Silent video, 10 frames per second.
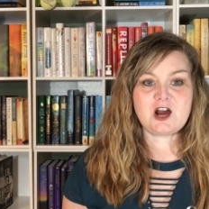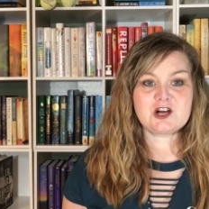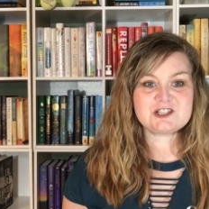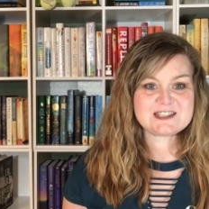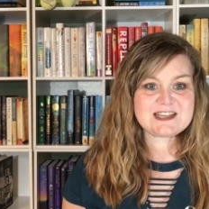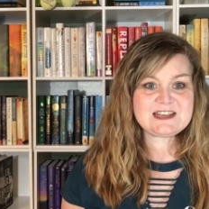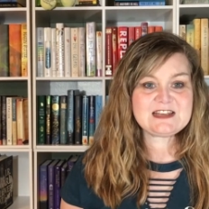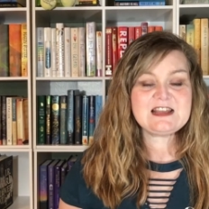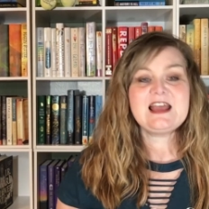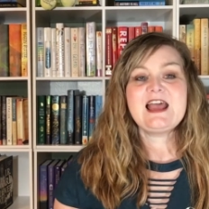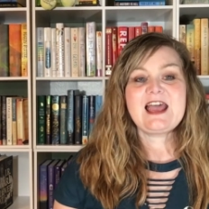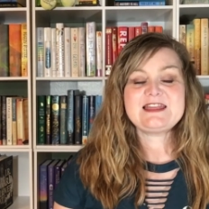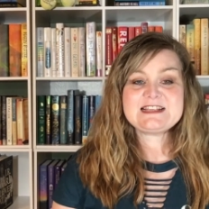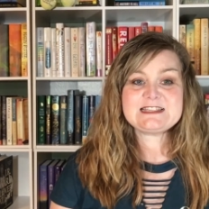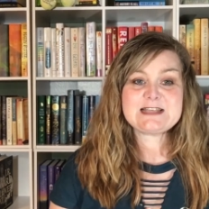Erskine.
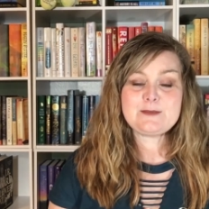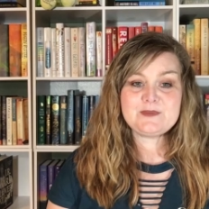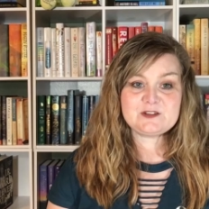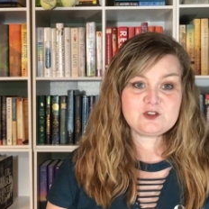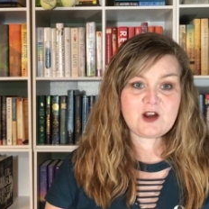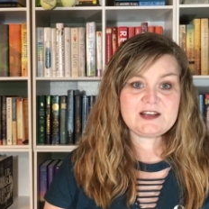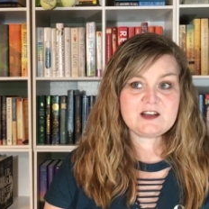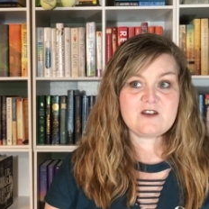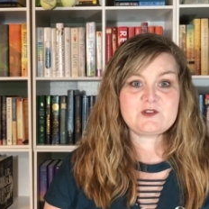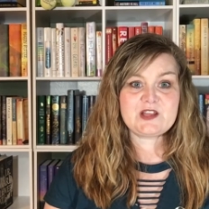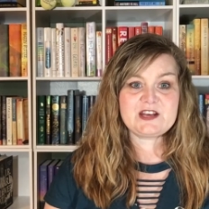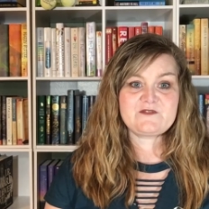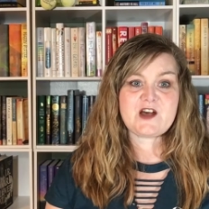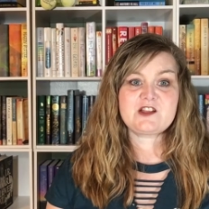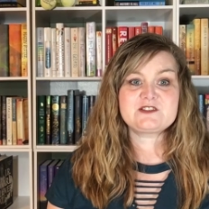This is a middle grade novel, and it
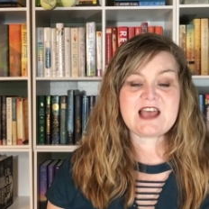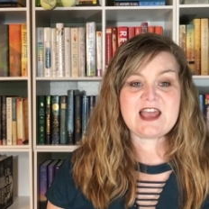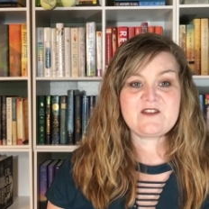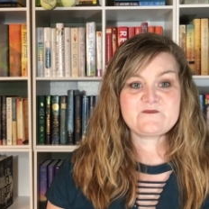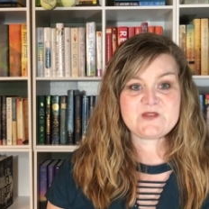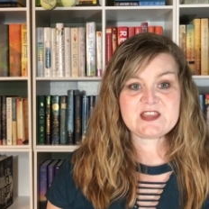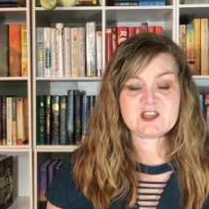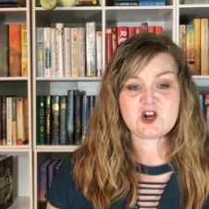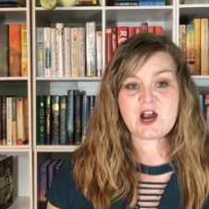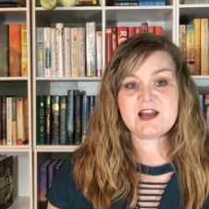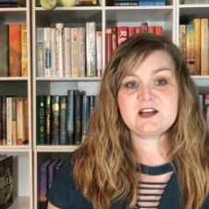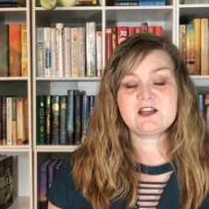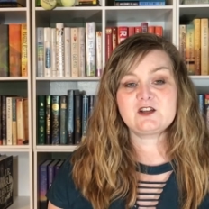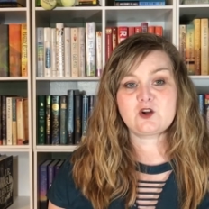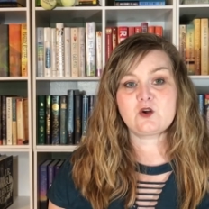follows a 5th grade
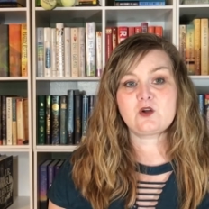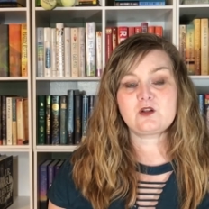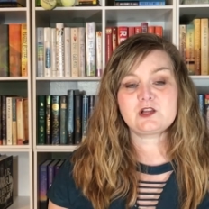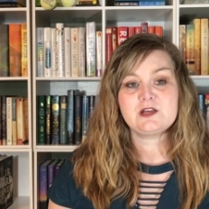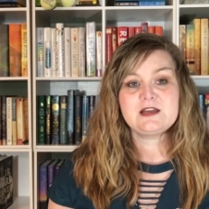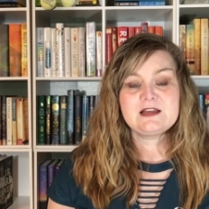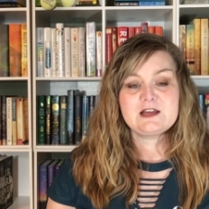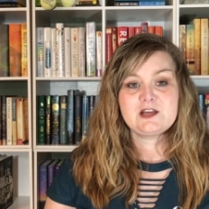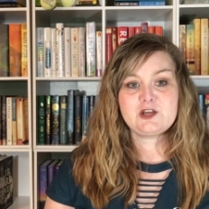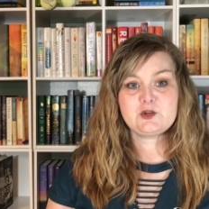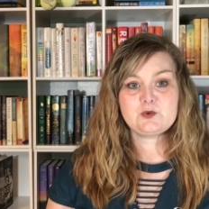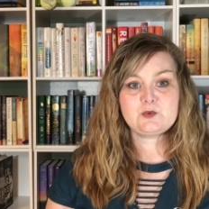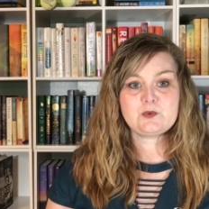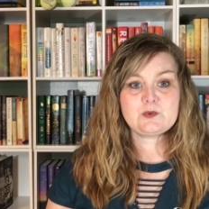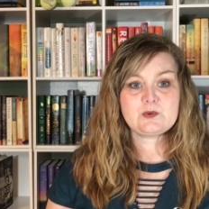girl
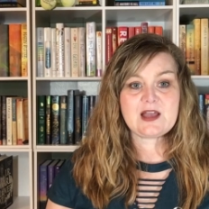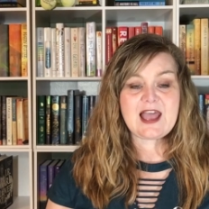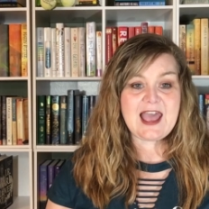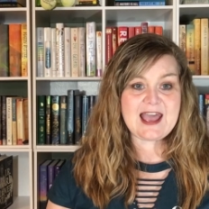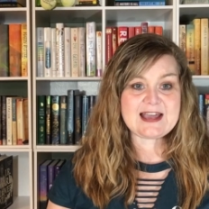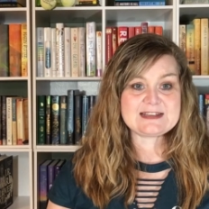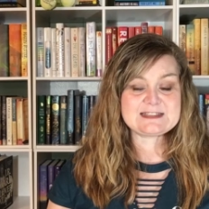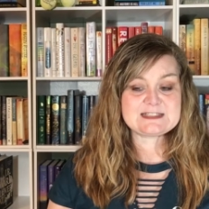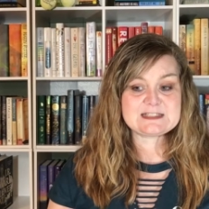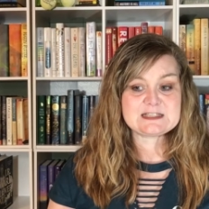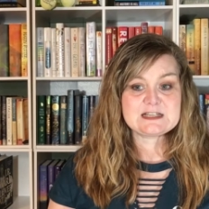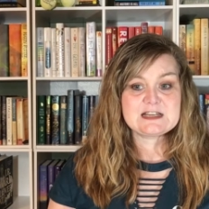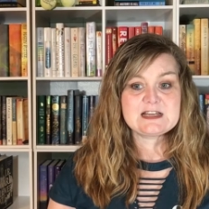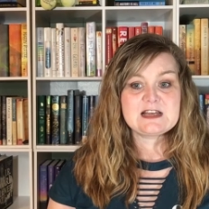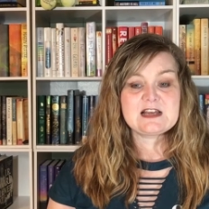who has
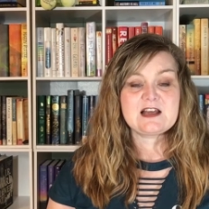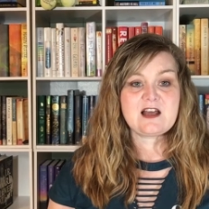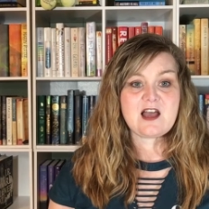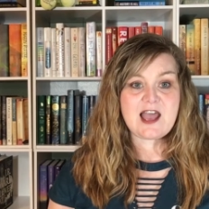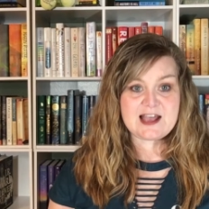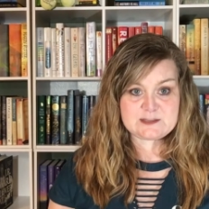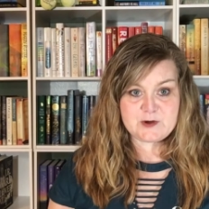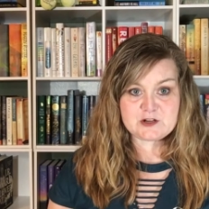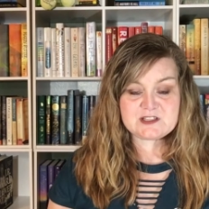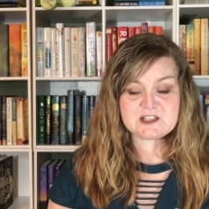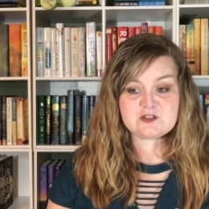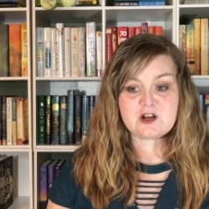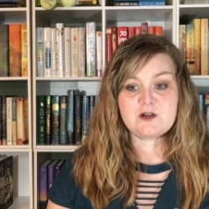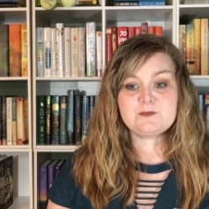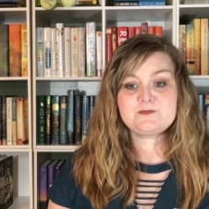Asperger's
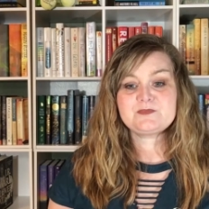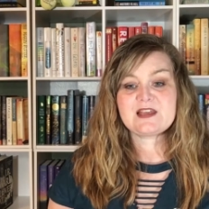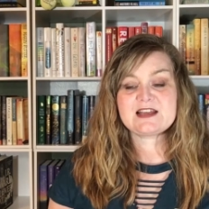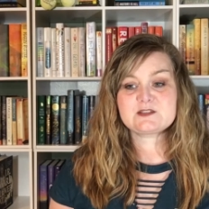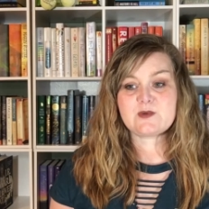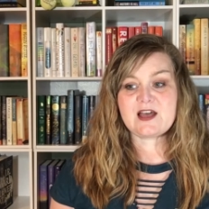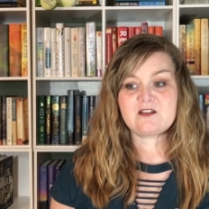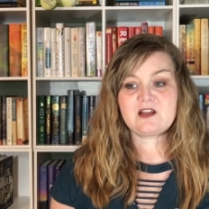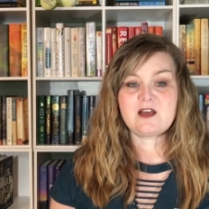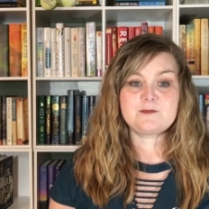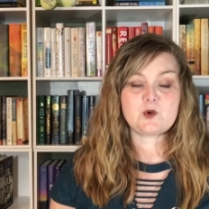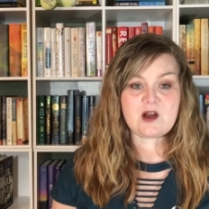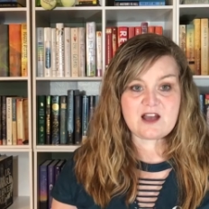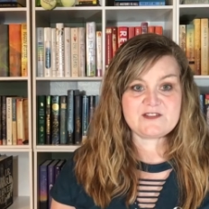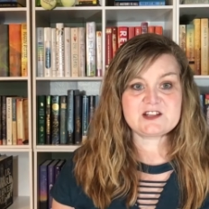syndrome as well, or
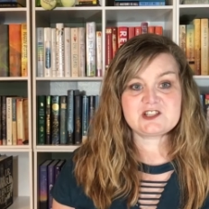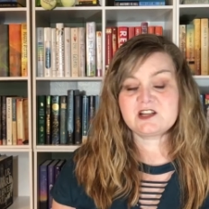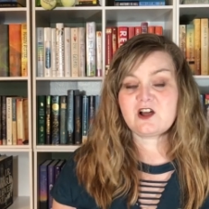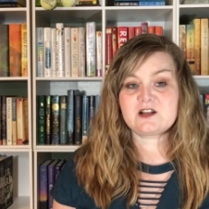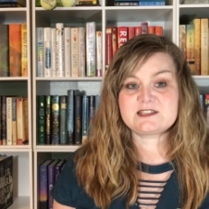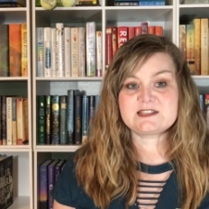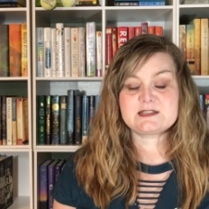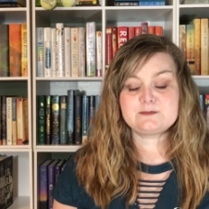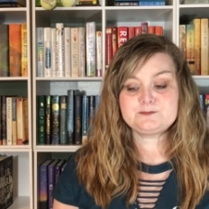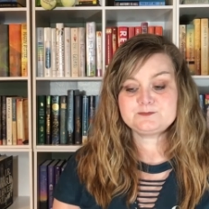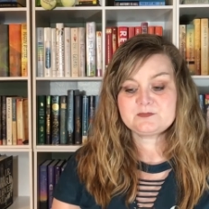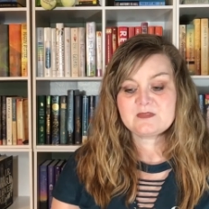high functioning autism.